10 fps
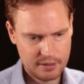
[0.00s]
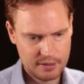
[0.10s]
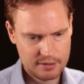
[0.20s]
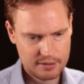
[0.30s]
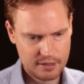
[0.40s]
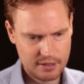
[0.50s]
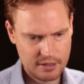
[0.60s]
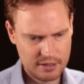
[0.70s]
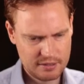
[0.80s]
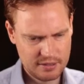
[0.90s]
So
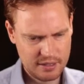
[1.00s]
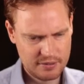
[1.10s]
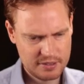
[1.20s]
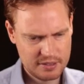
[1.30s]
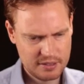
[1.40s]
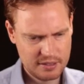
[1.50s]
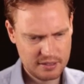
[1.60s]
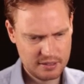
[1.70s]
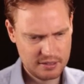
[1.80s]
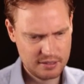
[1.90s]
I haven't seen
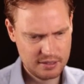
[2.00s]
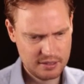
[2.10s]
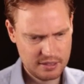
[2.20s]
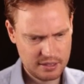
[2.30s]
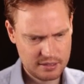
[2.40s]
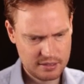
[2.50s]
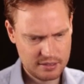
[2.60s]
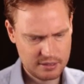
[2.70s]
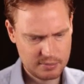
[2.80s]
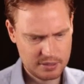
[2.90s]
an index
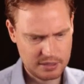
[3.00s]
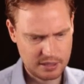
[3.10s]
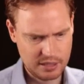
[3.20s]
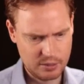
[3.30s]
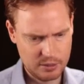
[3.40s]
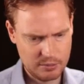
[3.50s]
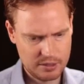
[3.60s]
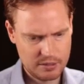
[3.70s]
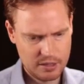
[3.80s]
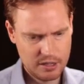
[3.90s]
in this particular one,
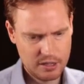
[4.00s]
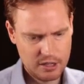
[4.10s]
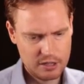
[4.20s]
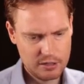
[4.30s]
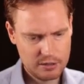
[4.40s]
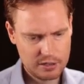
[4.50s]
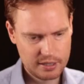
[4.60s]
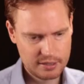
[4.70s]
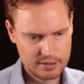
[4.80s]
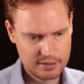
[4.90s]
but you look
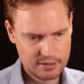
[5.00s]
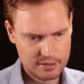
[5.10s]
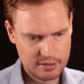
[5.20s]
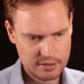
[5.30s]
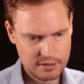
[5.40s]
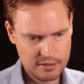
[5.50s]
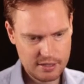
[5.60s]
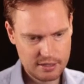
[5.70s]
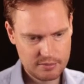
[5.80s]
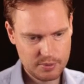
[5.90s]
at,
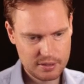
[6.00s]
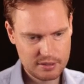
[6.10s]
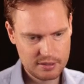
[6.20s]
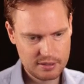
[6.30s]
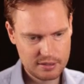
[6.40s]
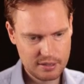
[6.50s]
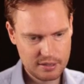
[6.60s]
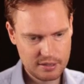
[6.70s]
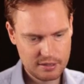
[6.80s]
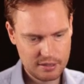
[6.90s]
there's business
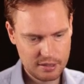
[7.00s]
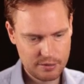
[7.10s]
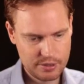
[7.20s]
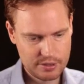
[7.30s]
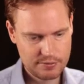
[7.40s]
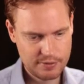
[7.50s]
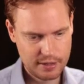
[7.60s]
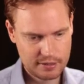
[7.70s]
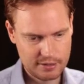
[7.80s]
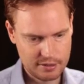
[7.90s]
and then risk
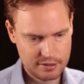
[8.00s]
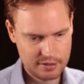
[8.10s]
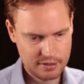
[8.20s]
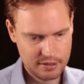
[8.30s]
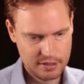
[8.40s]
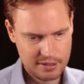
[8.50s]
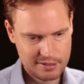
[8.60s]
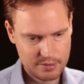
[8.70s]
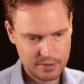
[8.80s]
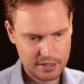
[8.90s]
factors.
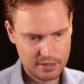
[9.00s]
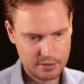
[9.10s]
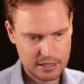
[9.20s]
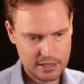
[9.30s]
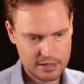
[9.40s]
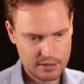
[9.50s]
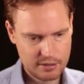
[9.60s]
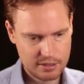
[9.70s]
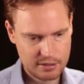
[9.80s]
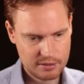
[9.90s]
So we're going to quickly just
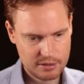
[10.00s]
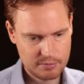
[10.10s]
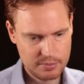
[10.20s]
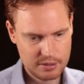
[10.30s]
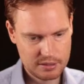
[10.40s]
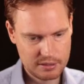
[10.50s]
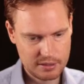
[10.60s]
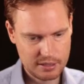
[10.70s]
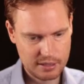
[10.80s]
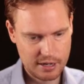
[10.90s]
look at this business
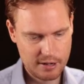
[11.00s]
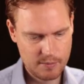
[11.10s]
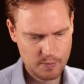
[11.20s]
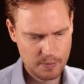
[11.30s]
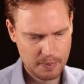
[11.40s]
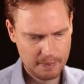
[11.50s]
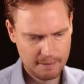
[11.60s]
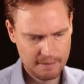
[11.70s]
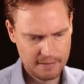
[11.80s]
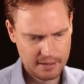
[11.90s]
thing now,
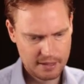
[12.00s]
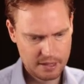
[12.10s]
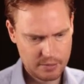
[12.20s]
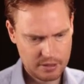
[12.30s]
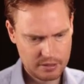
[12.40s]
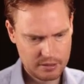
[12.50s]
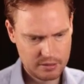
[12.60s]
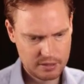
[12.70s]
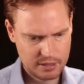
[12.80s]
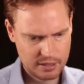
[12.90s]
and we're going to
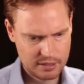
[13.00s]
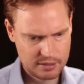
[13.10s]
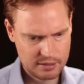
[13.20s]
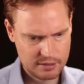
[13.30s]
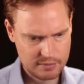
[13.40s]
look at